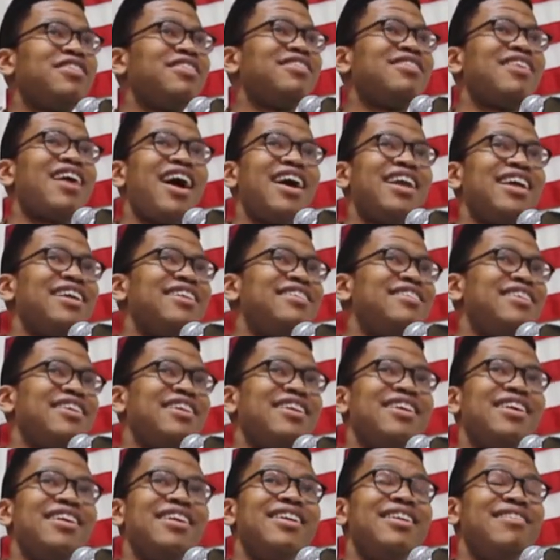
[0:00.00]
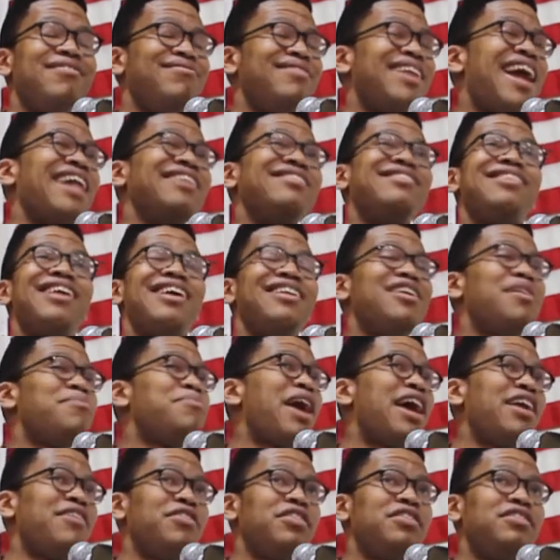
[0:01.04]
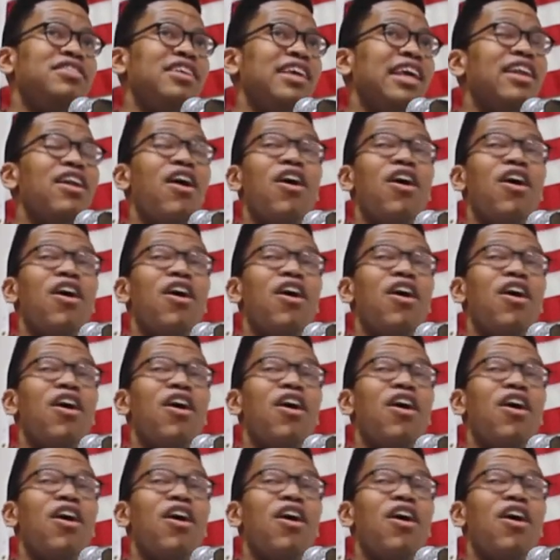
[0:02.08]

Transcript: decided to not stand up out of her seat.